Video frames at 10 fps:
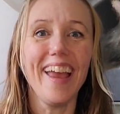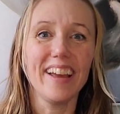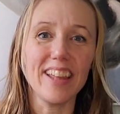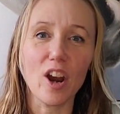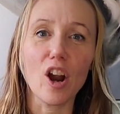
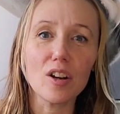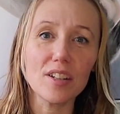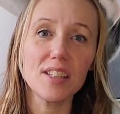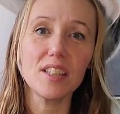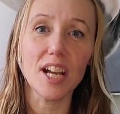And that our
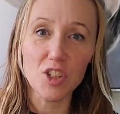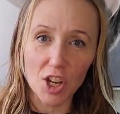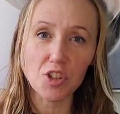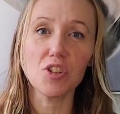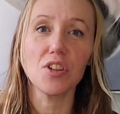
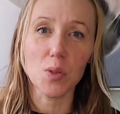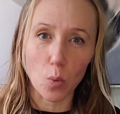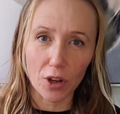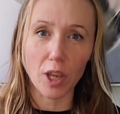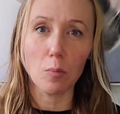digestion is
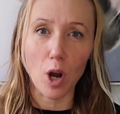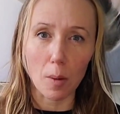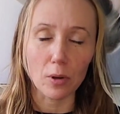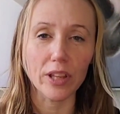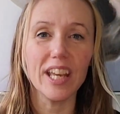working
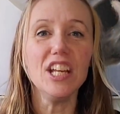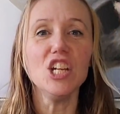properly.